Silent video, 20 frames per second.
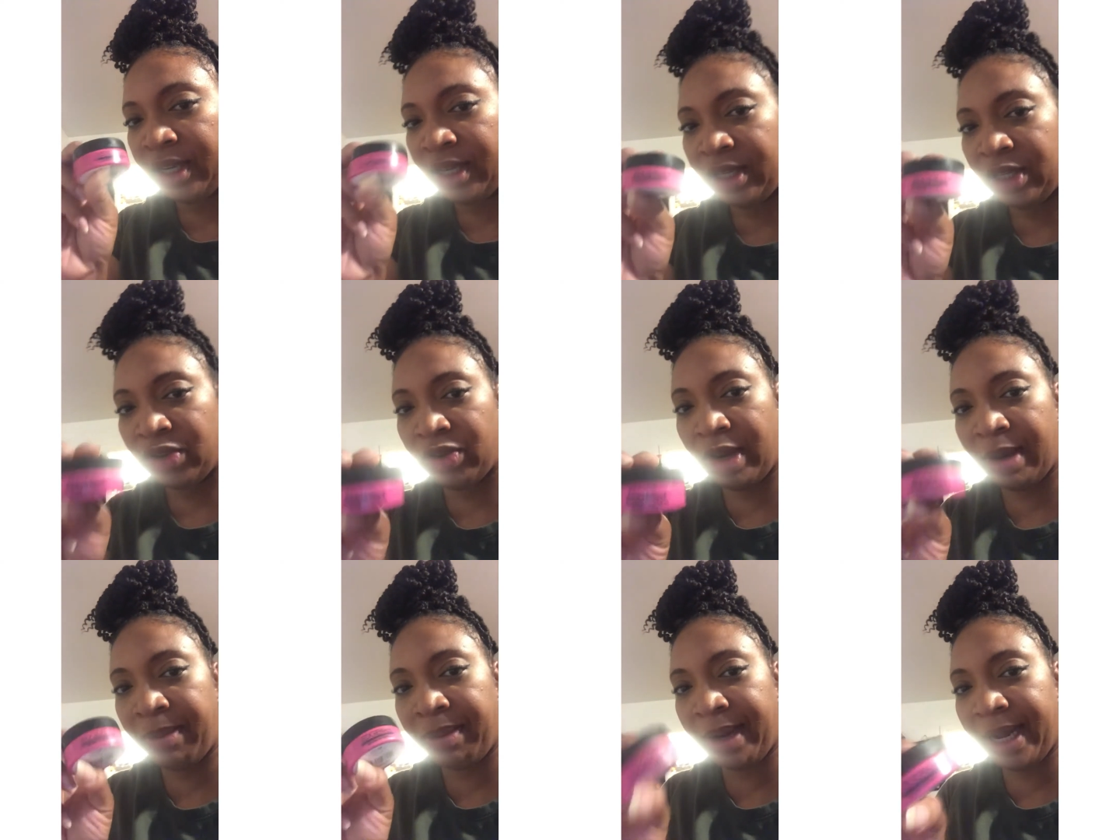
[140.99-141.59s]
So I
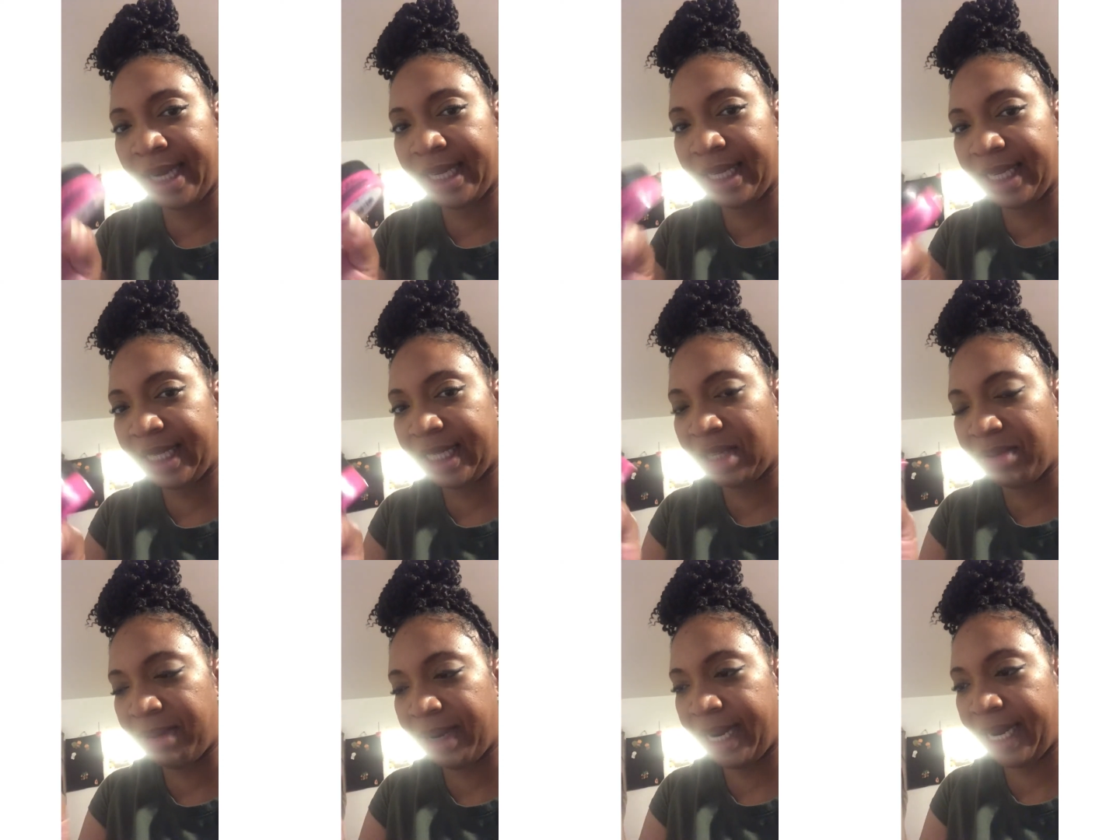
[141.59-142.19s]
applied this
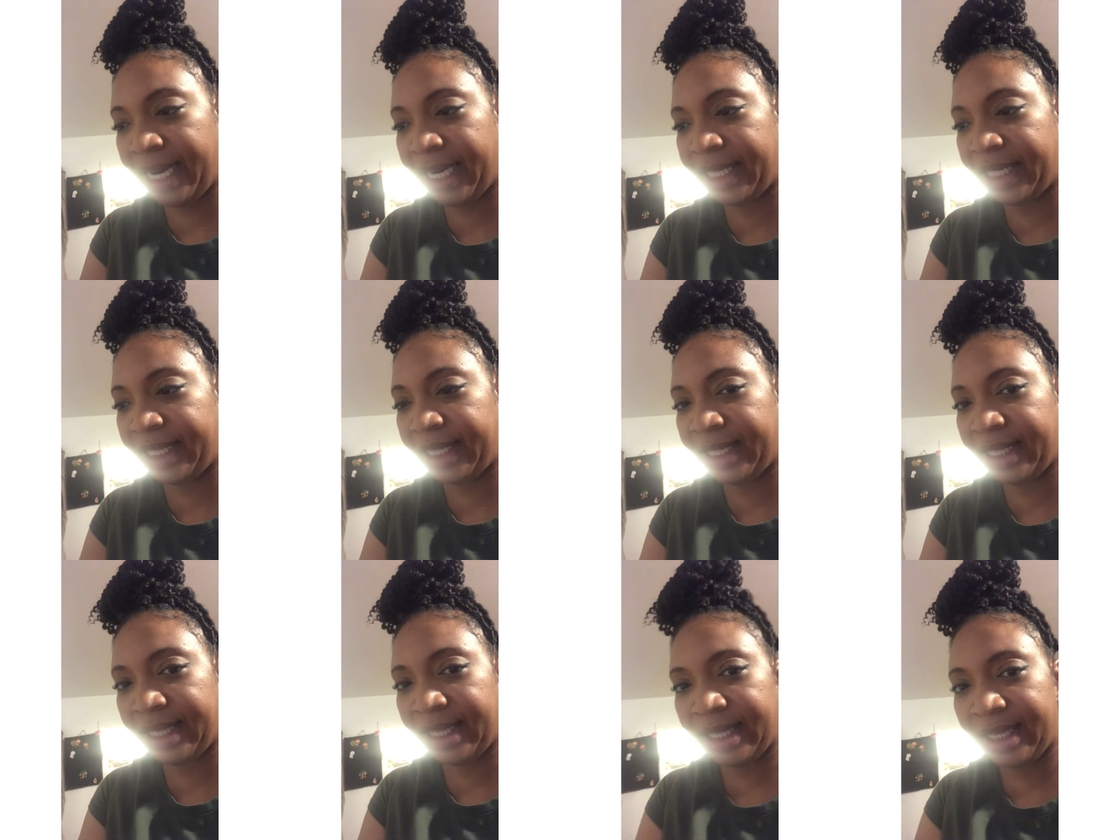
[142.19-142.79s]
to my
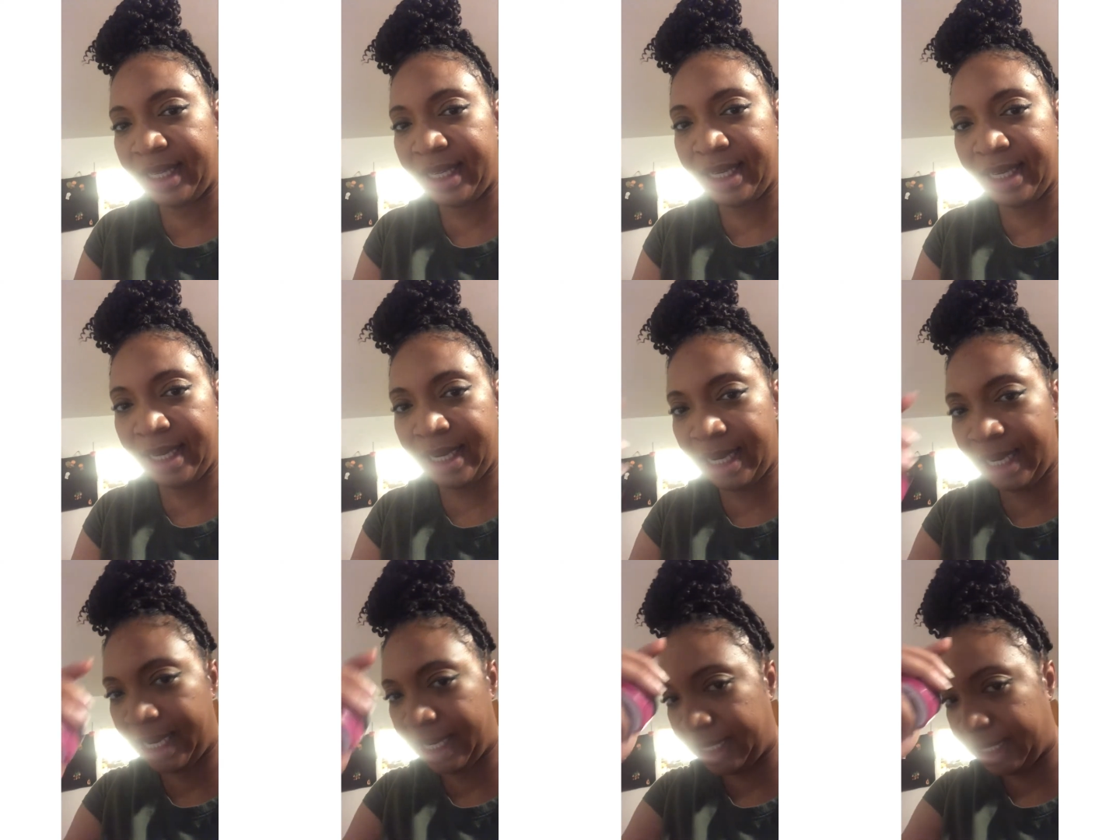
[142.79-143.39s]
edges
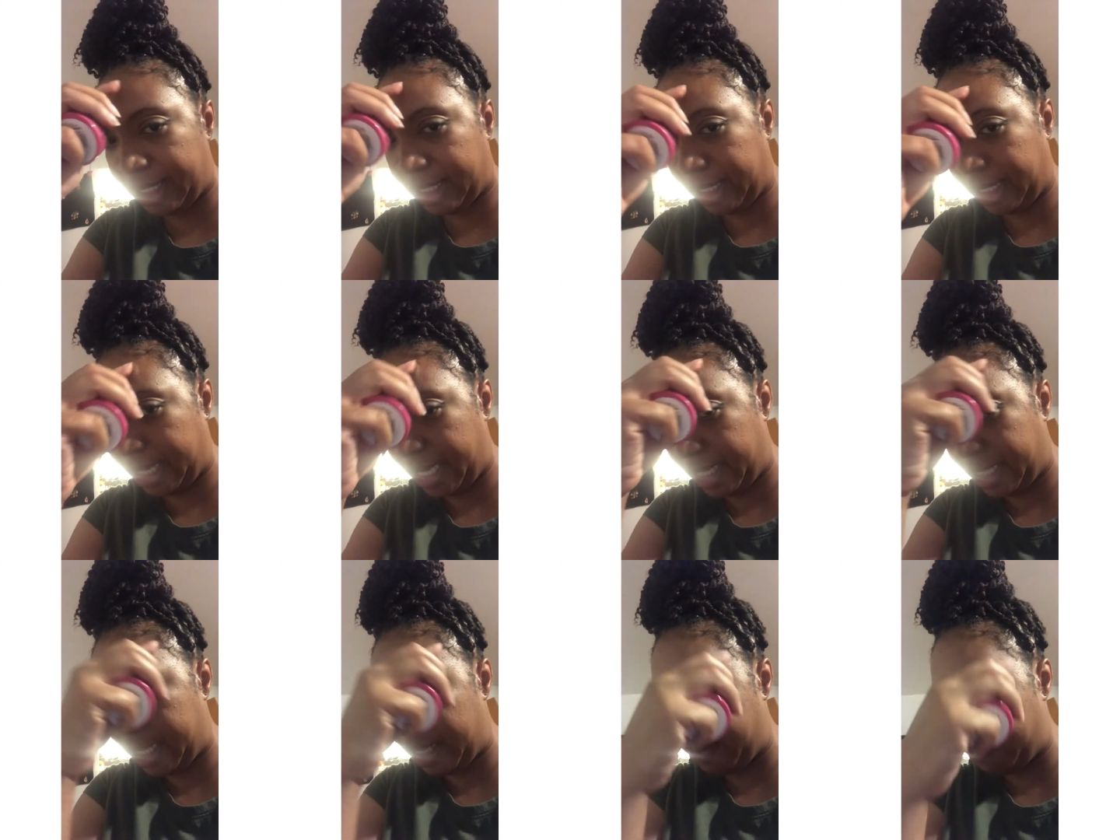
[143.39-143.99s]
and just
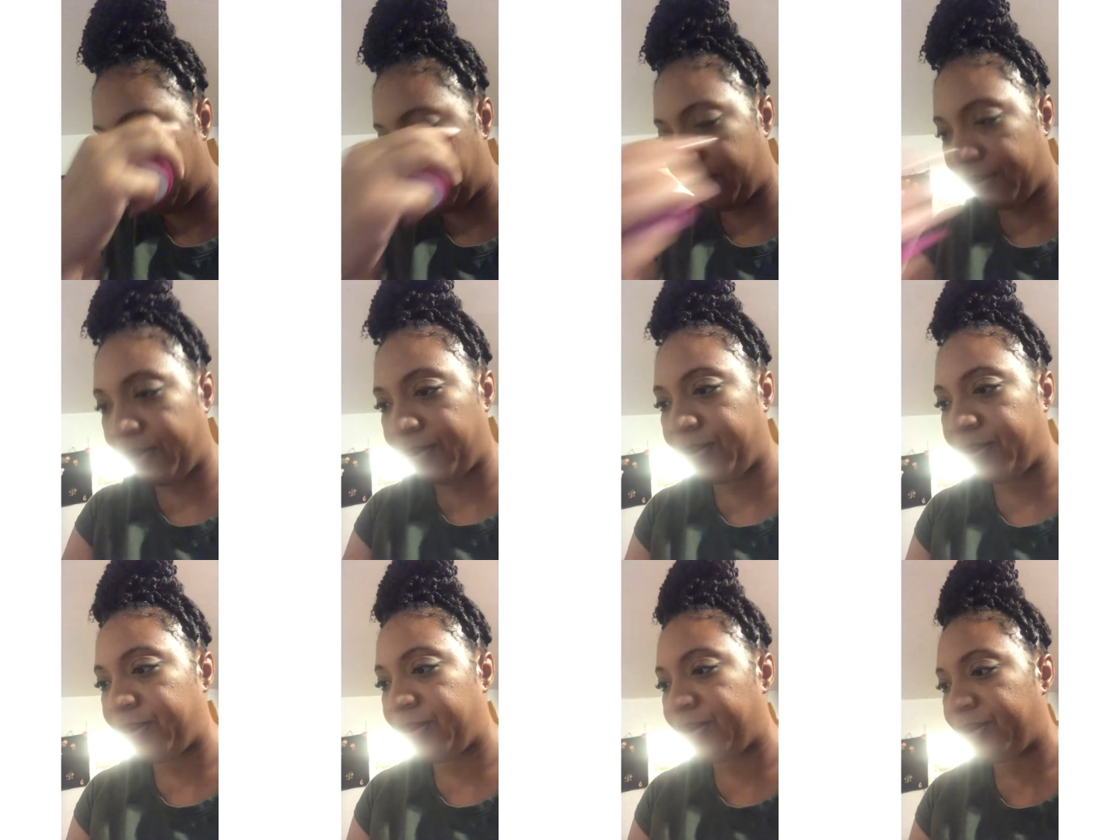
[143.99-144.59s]
laid them.
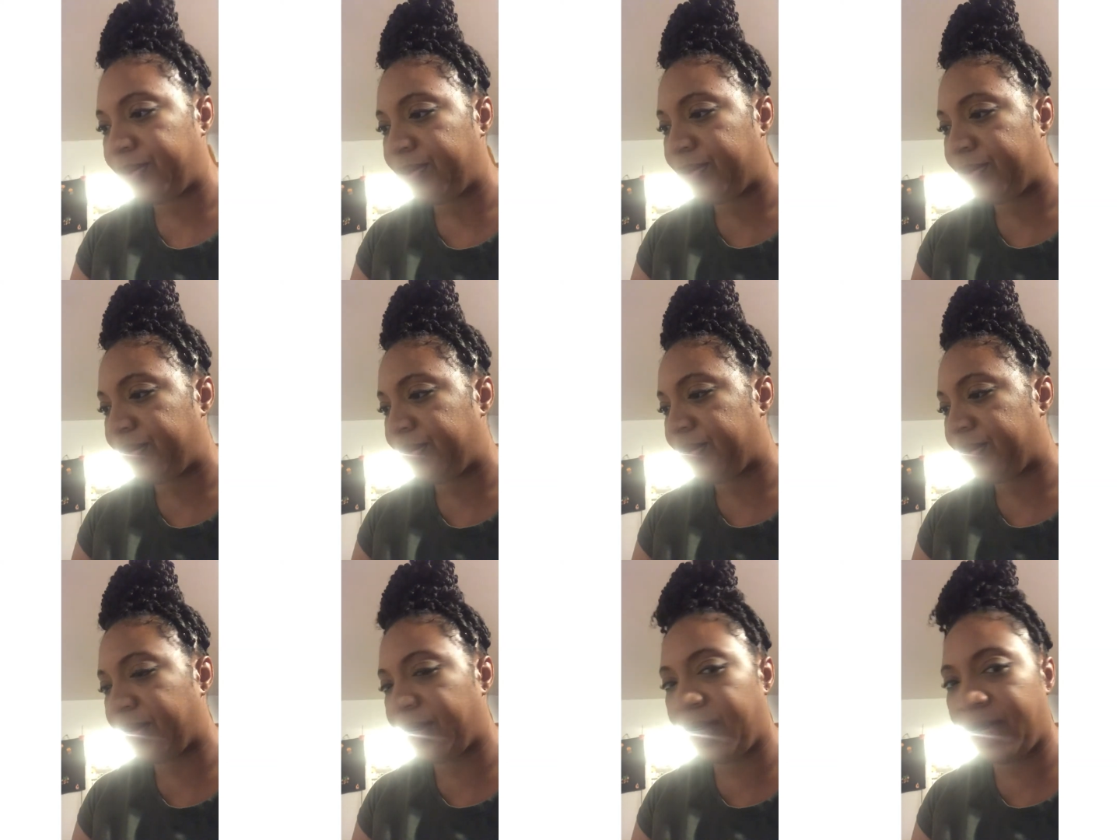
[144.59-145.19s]

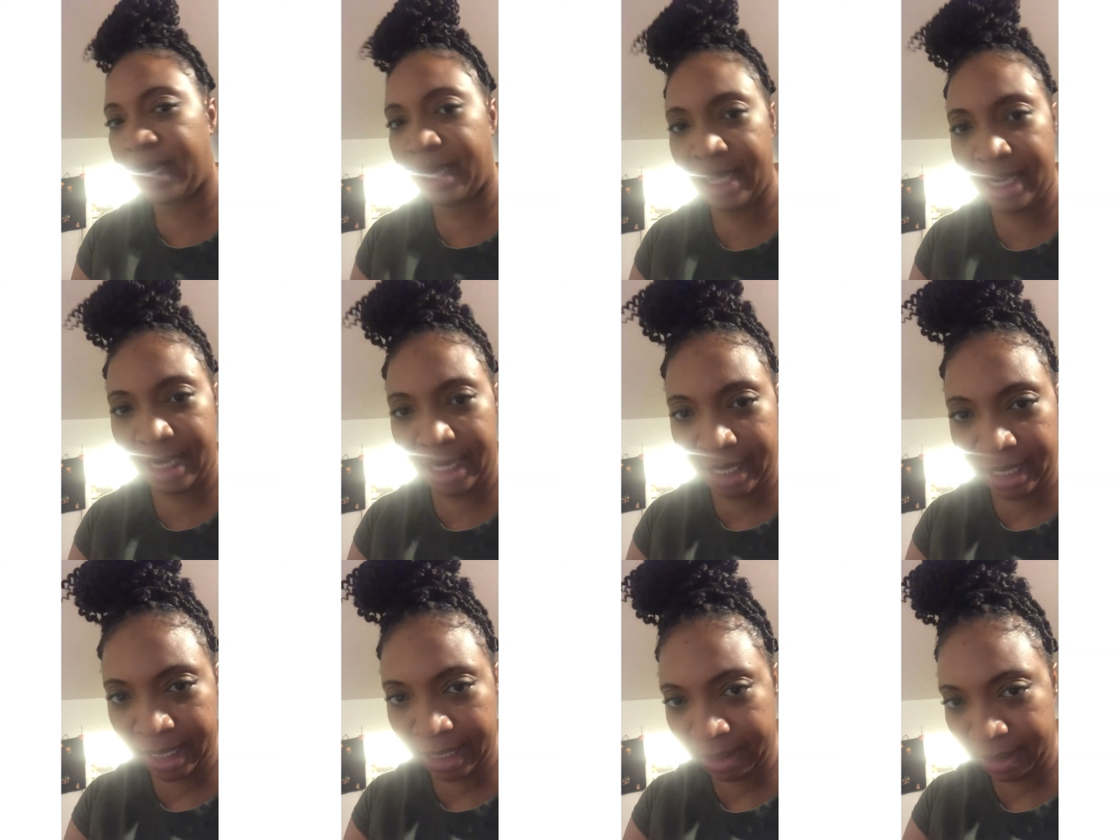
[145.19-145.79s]
Okay, and
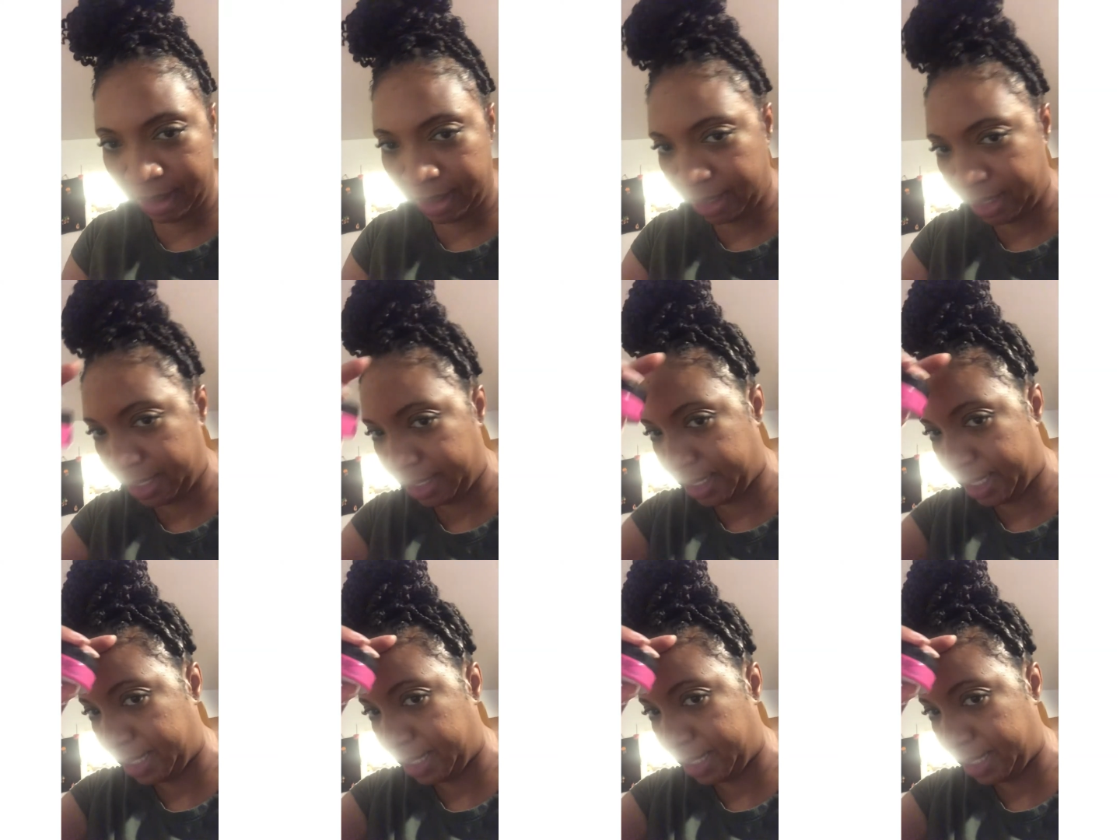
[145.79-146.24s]
this has